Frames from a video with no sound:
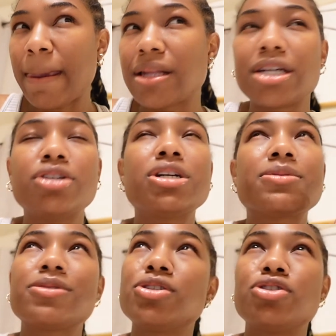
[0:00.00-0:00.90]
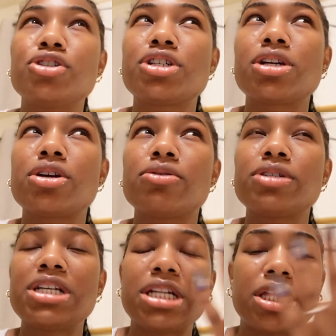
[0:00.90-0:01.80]
Like, you're not supposed to do your skincare
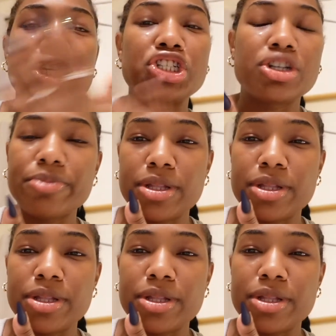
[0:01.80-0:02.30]
routine and then jump